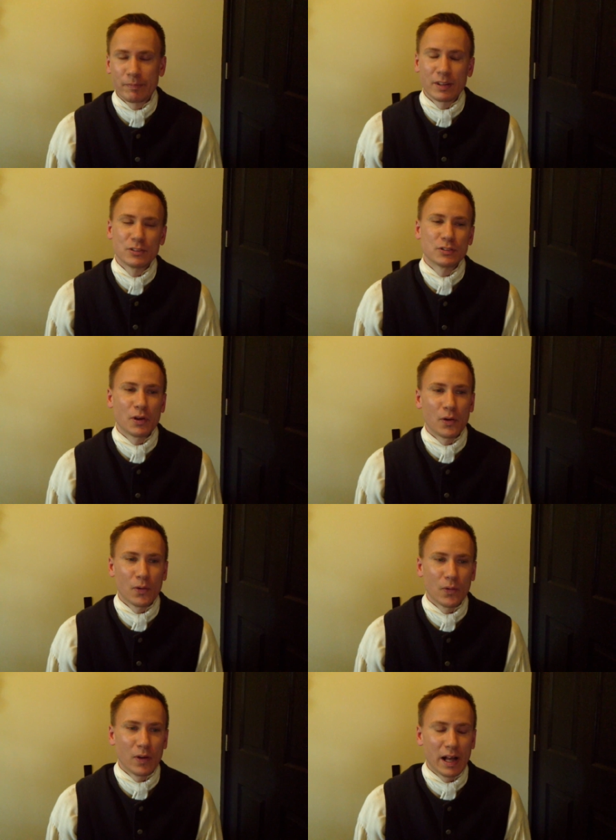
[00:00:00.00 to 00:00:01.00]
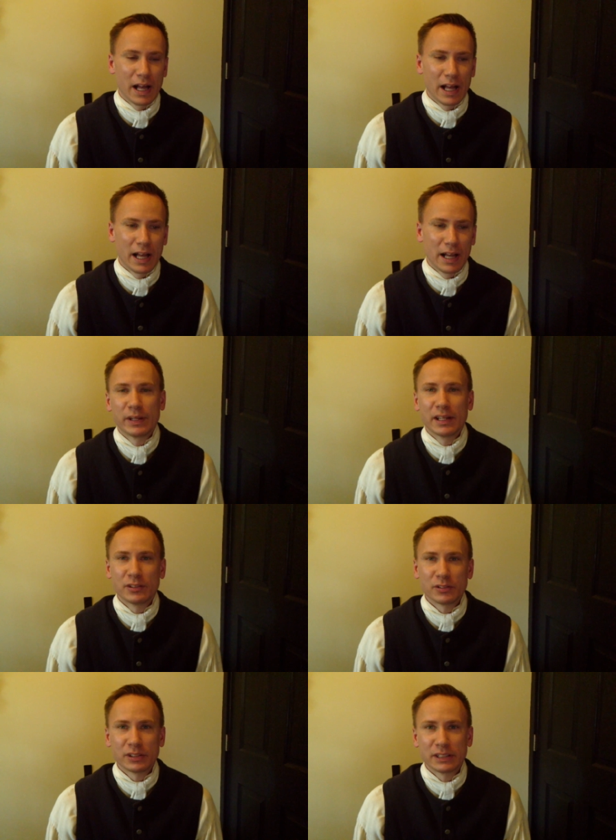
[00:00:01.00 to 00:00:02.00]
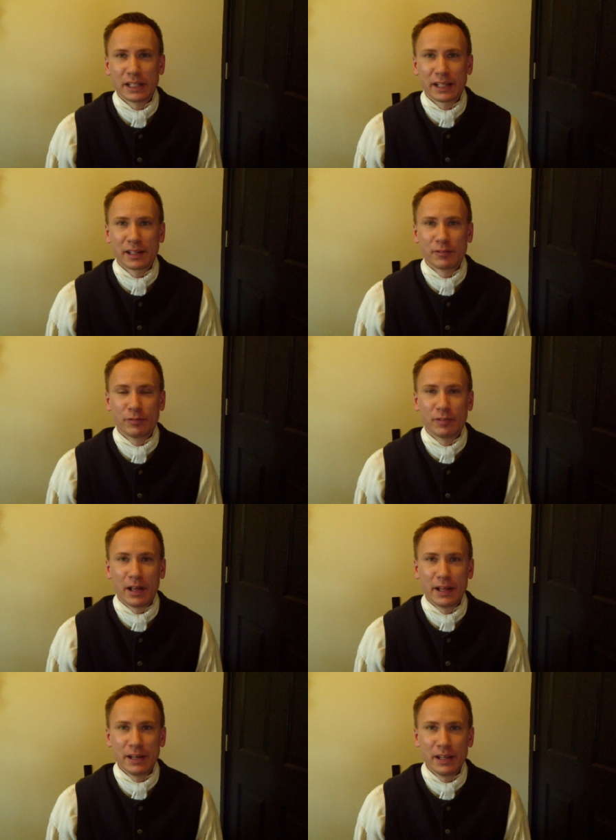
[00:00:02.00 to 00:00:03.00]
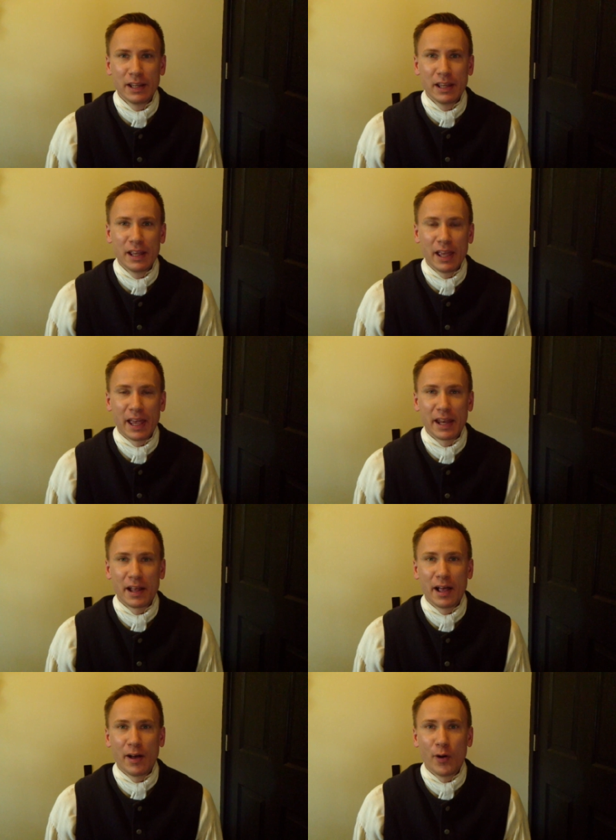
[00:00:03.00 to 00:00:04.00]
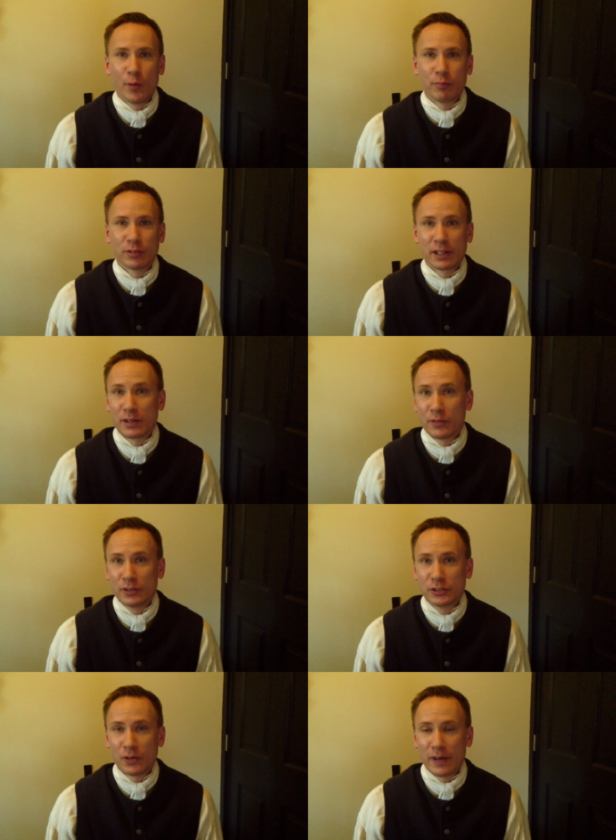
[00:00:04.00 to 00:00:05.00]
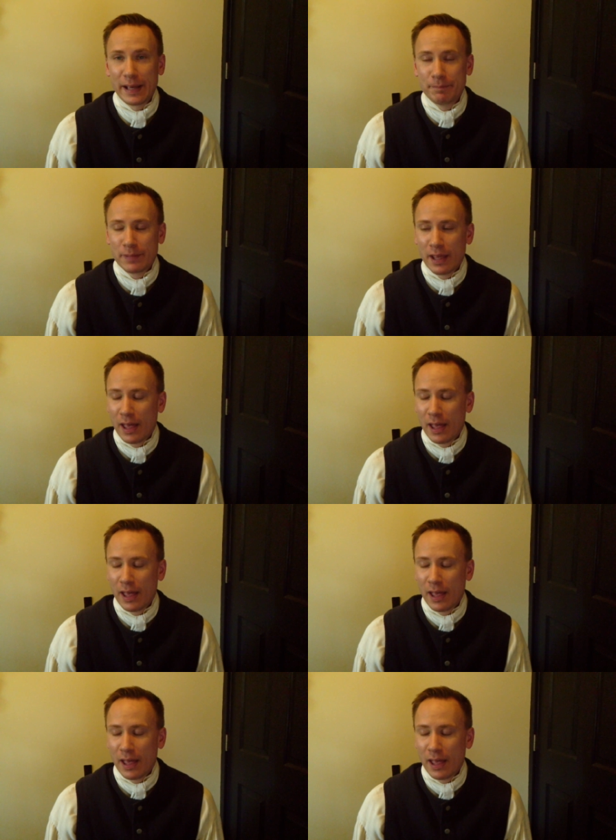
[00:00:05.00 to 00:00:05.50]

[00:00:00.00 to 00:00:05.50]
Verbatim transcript: So uh, be interesting and fun, and uh, hopefully you'll enjoy it.